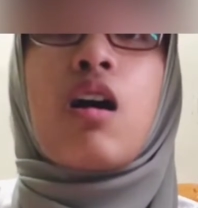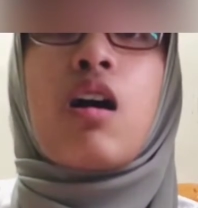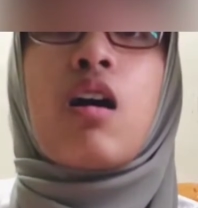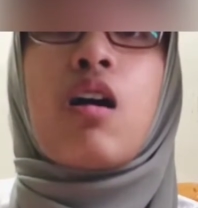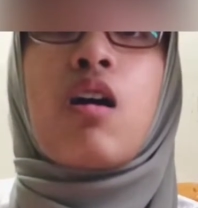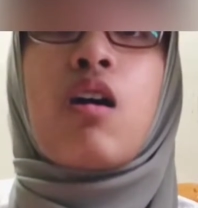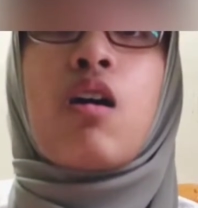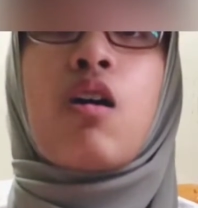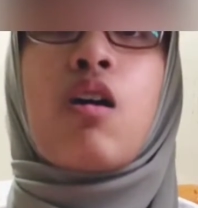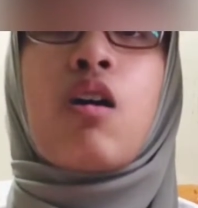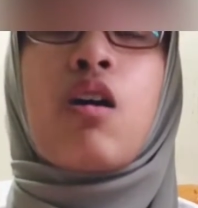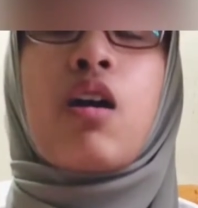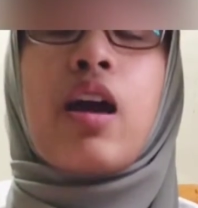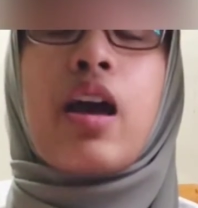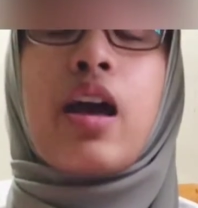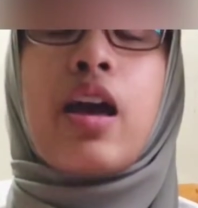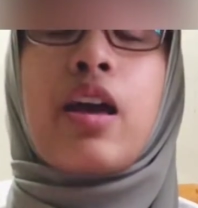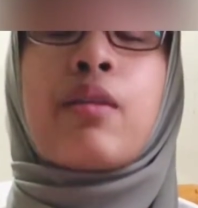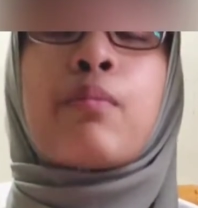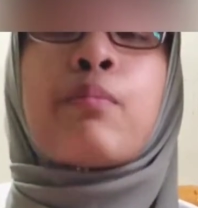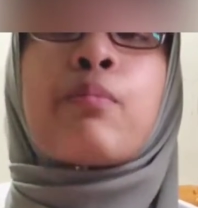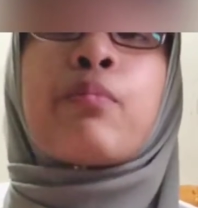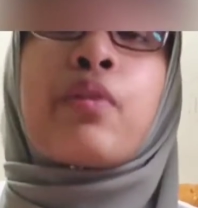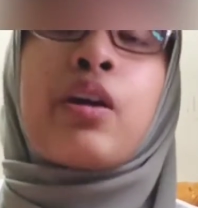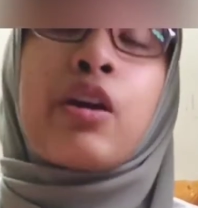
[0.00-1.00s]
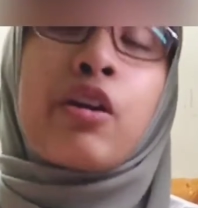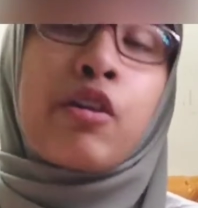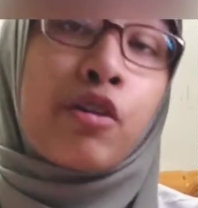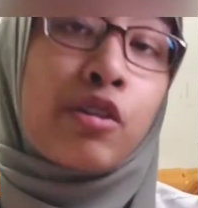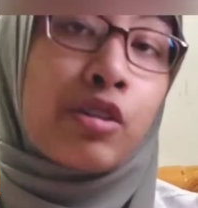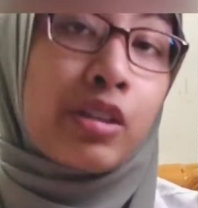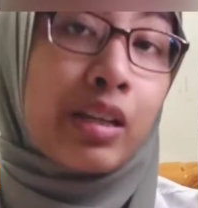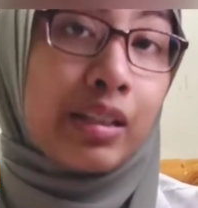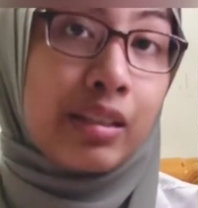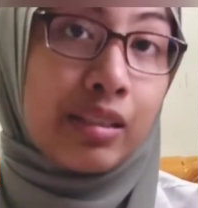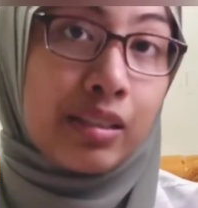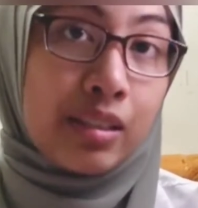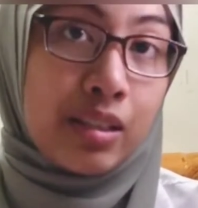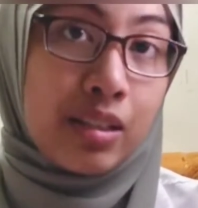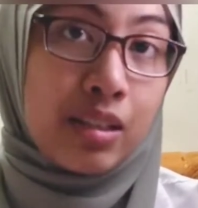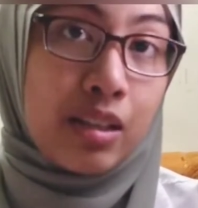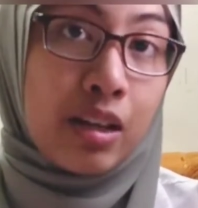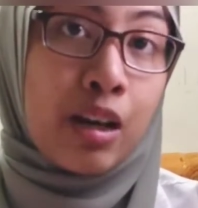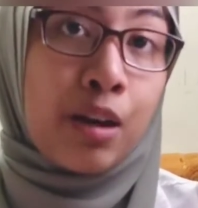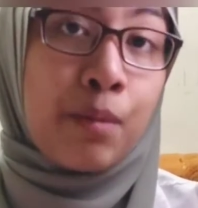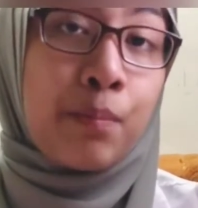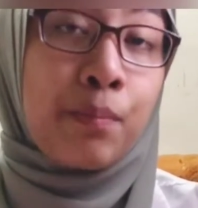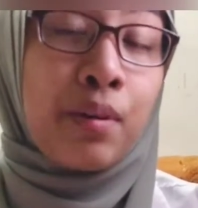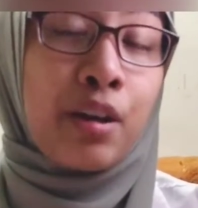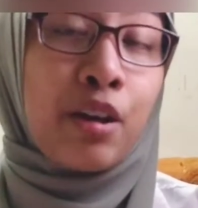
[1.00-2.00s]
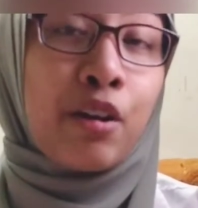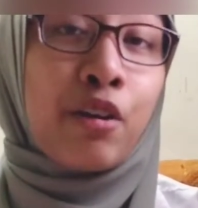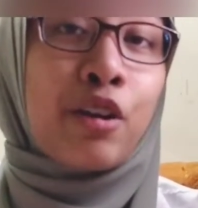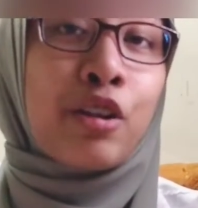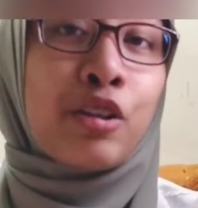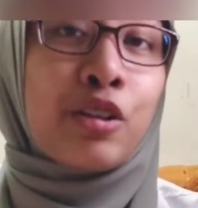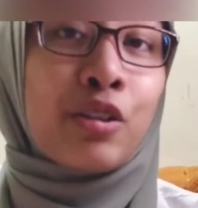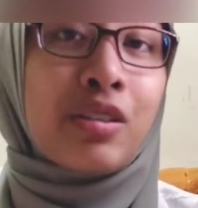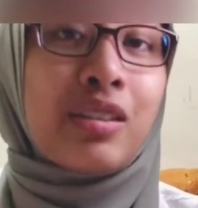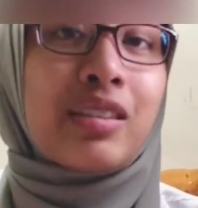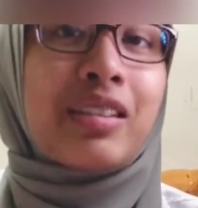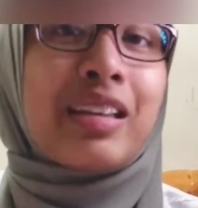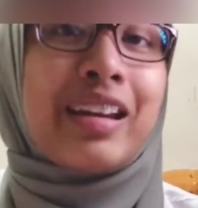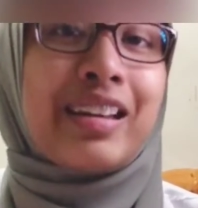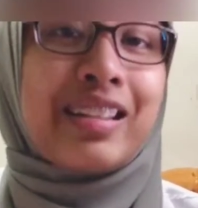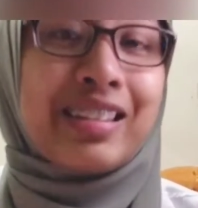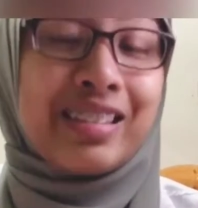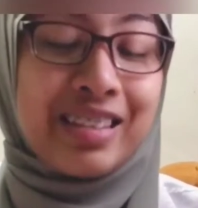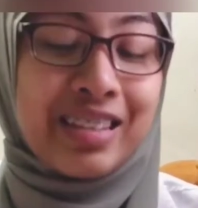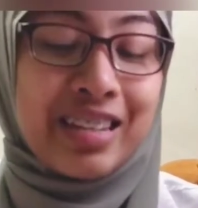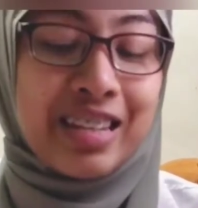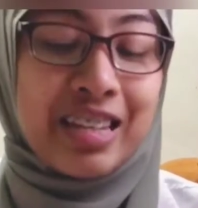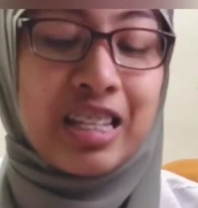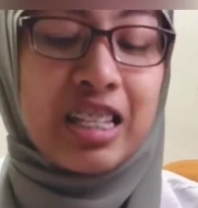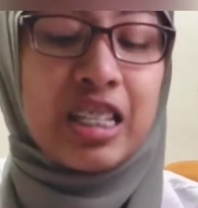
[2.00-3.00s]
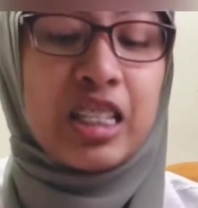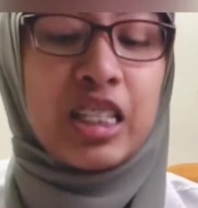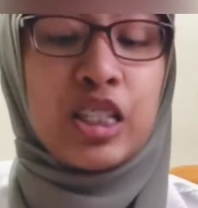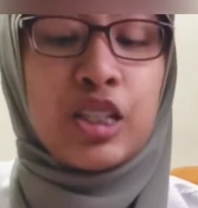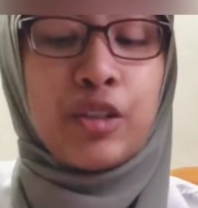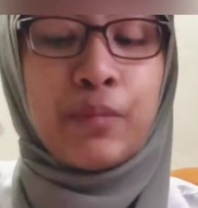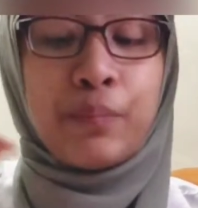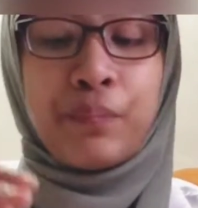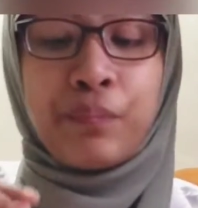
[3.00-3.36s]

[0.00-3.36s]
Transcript: and periodontitis.